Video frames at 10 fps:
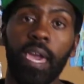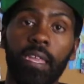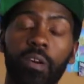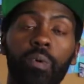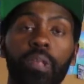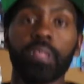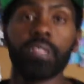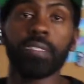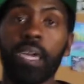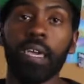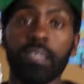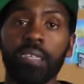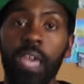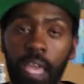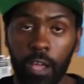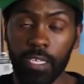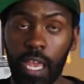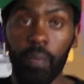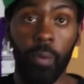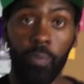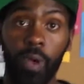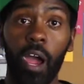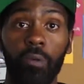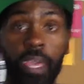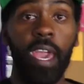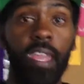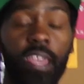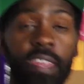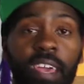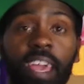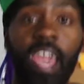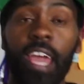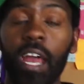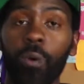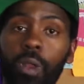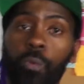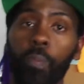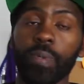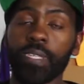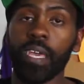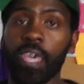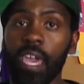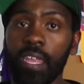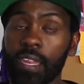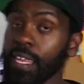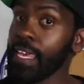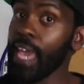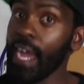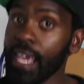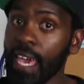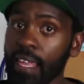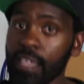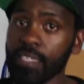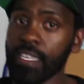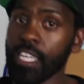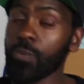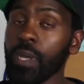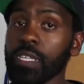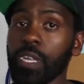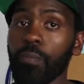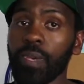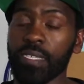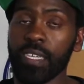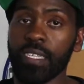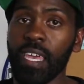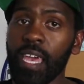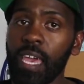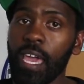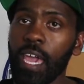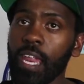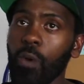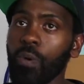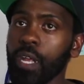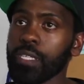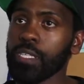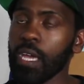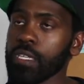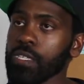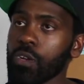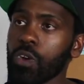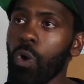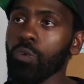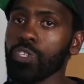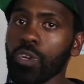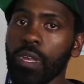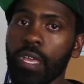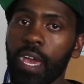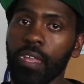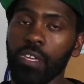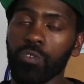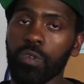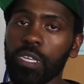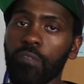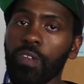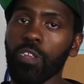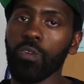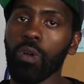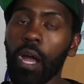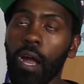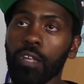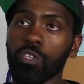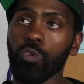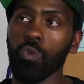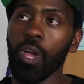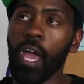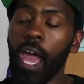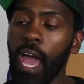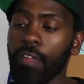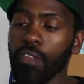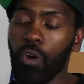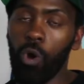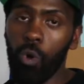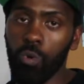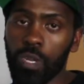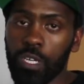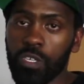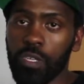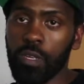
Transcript: Kenya one of these days because I am a proud Kenyan, and I want to represent young Kenyans, especially in the business, and I want to change the culture in Kenya to a different to add the old